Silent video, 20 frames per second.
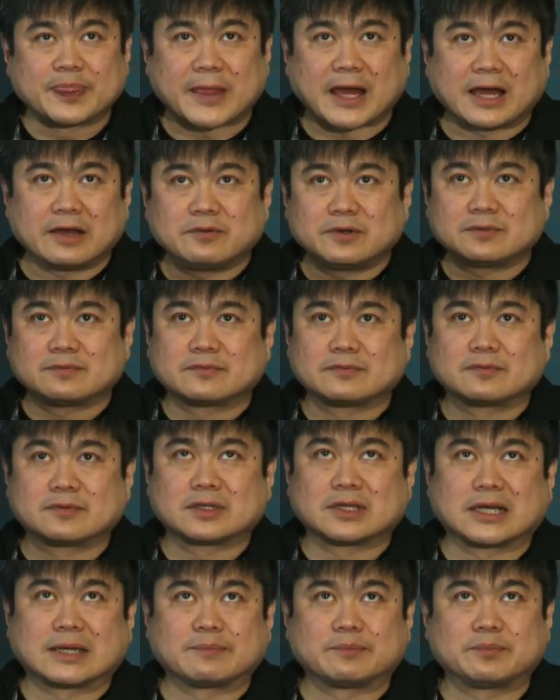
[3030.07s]
I would
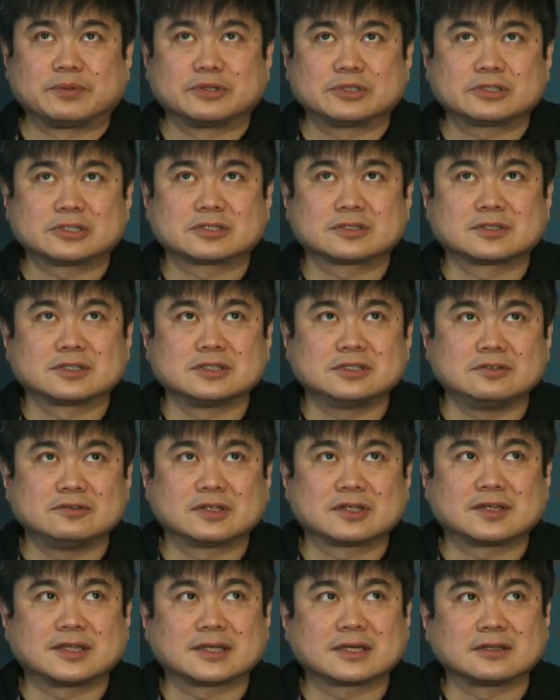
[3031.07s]
pushed you to
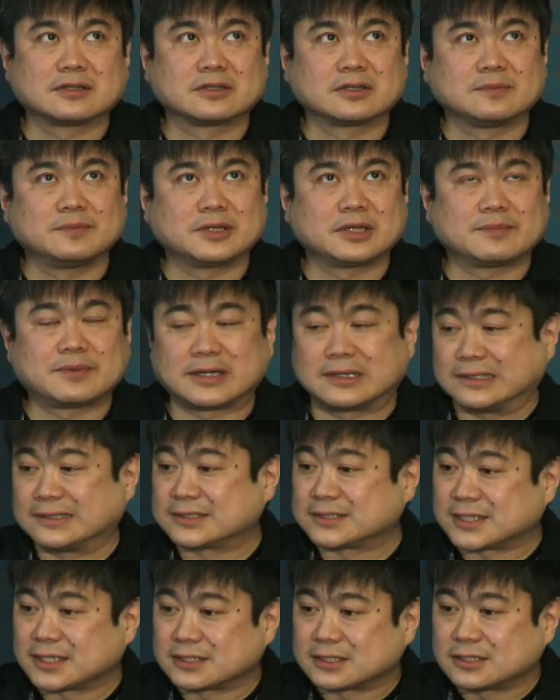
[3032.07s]
think a little bit about
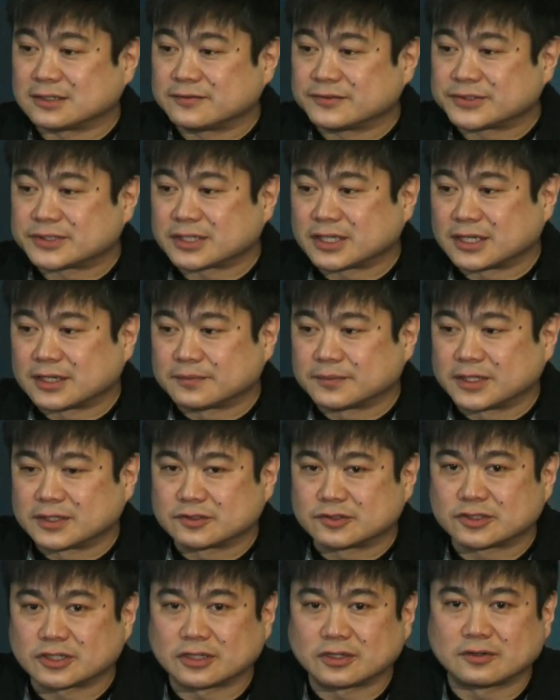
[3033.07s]
incentives. Um, and
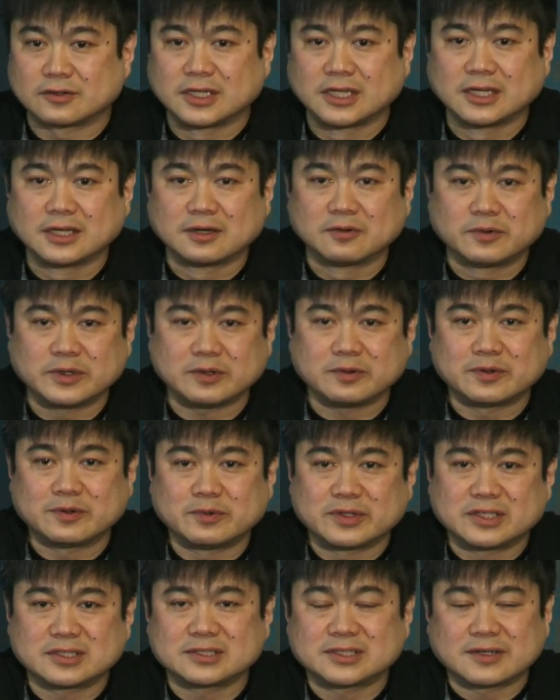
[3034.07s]
so we,
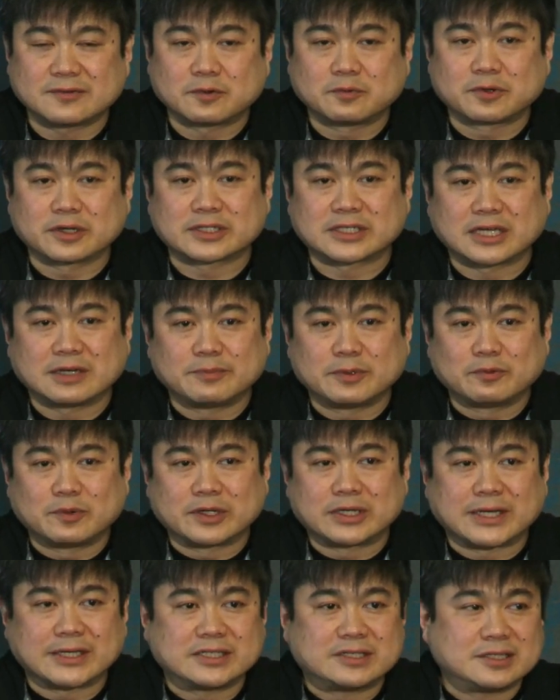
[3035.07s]
this never worked out, but
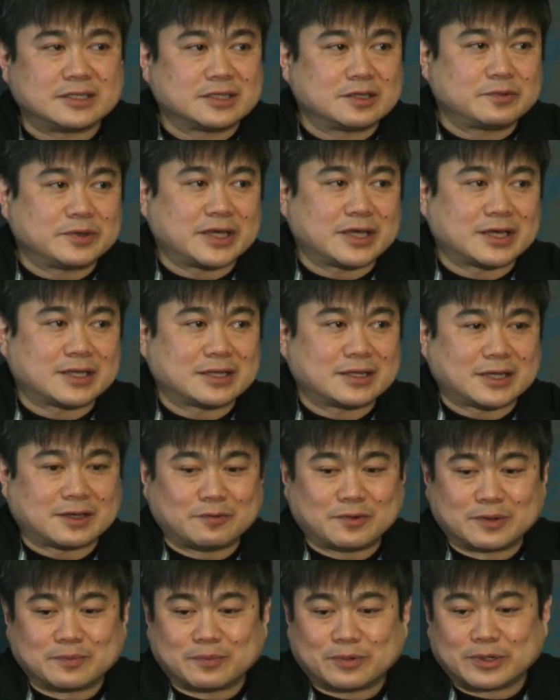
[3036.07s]
one idea that we had at
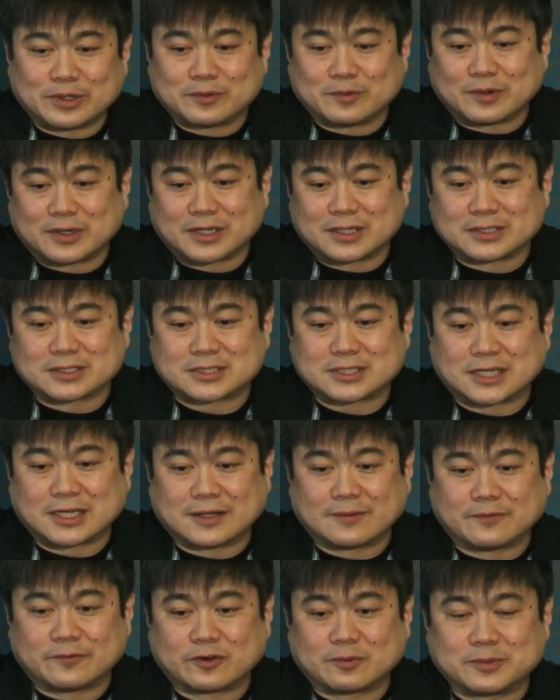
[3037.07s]
one point was
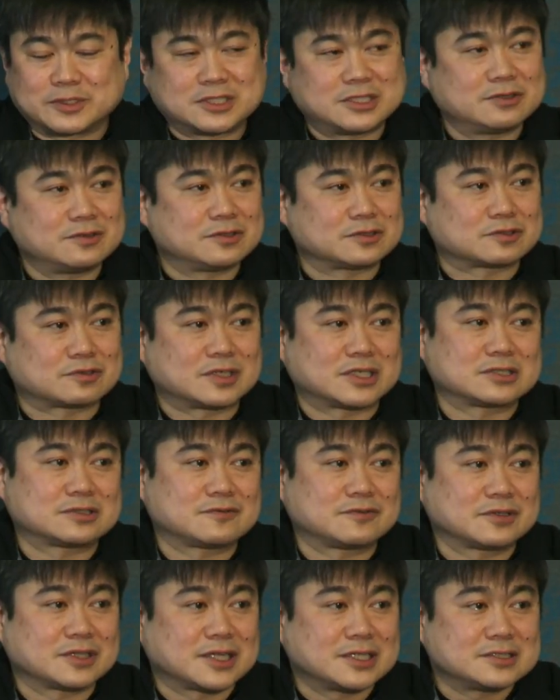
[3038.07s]
um, for material
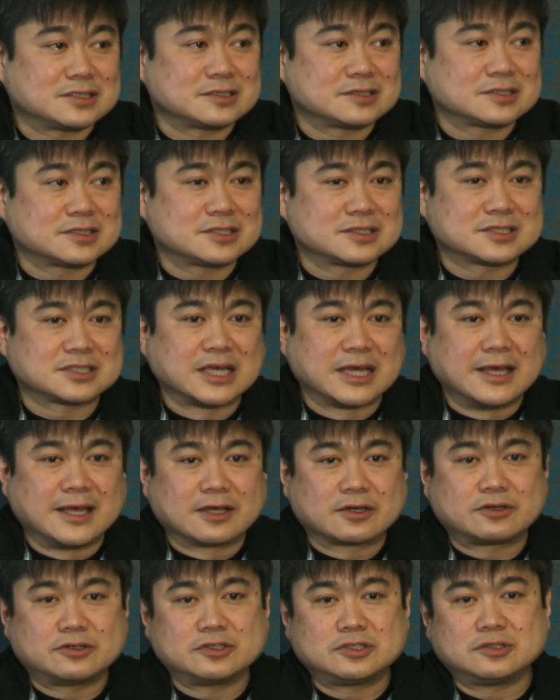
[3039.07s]
transfer licenses,
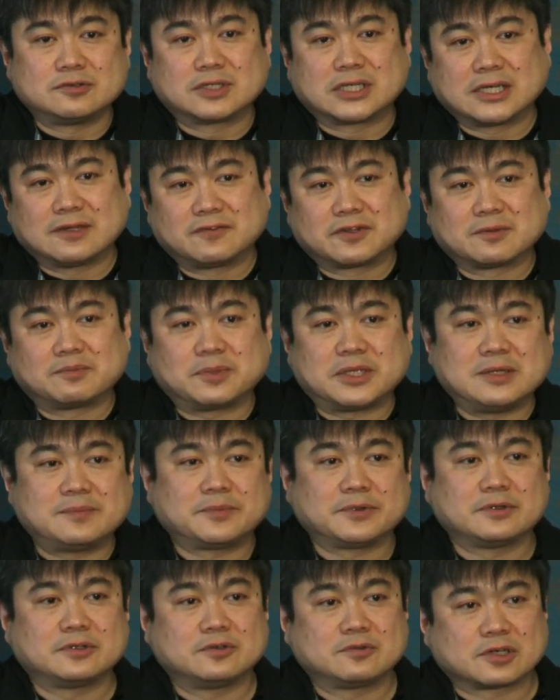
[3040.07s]
could you give the
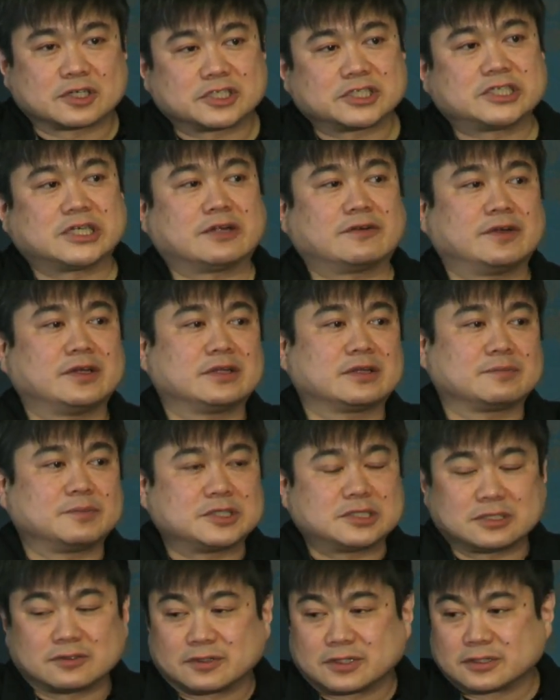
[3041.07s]
people who are sharing
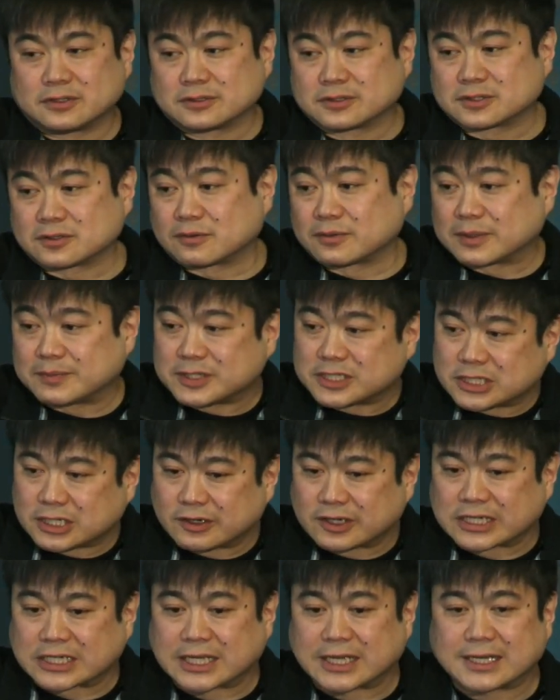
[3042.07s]
materials or maybe
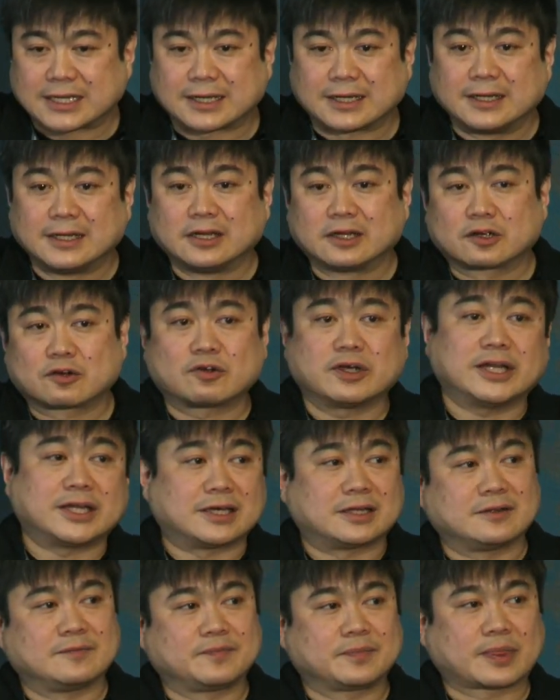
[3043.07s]
sharing data
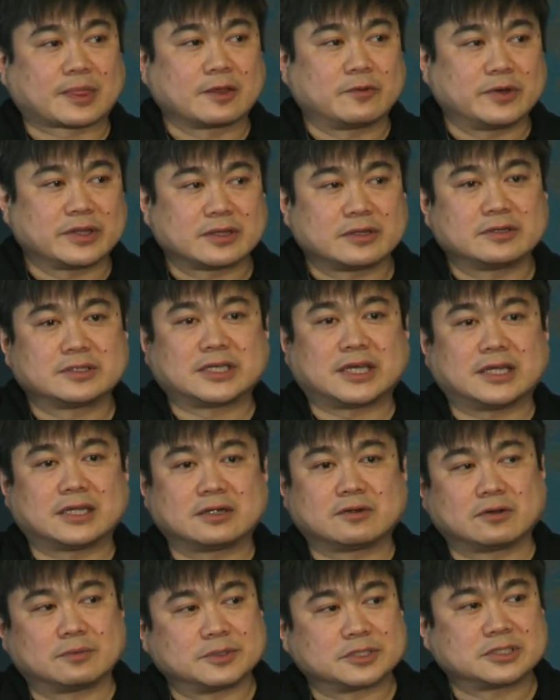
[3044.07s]
credit when their data
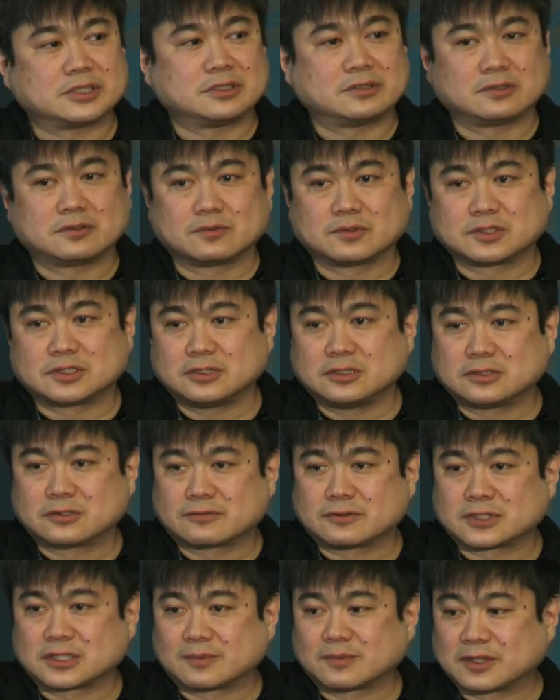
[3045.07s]
or material was used
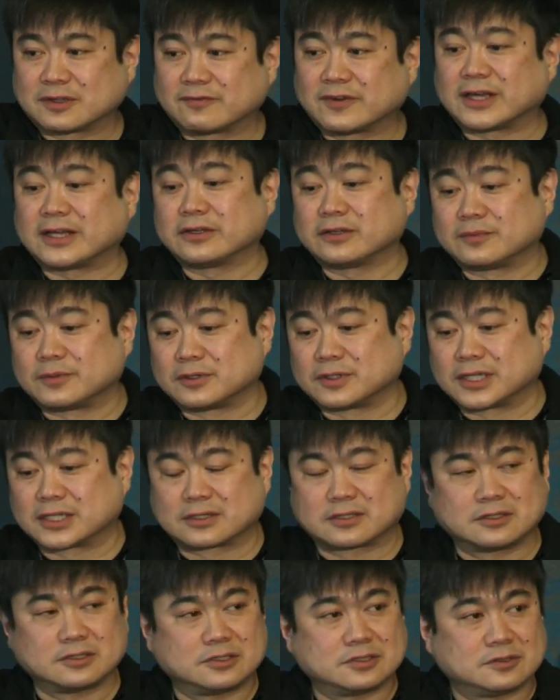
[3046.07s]
for something valuable? And
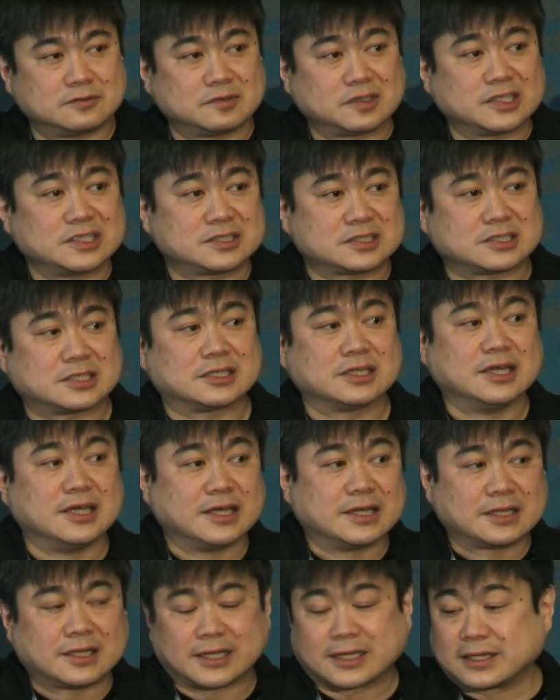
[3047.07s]
could you list it
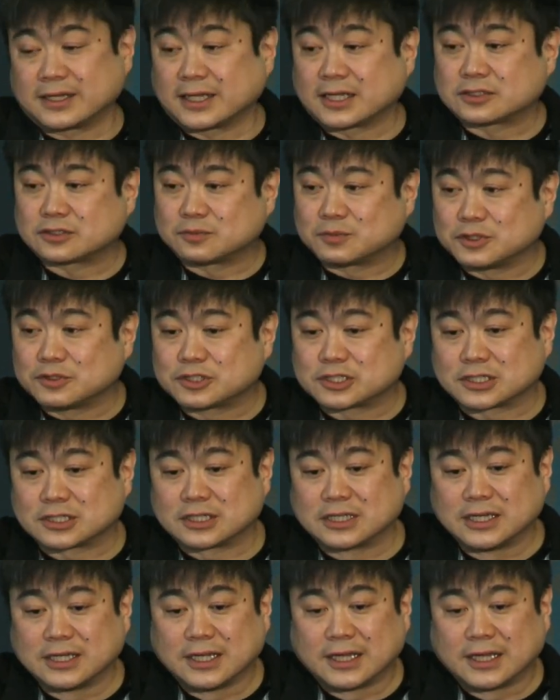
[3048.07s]
like an attribution?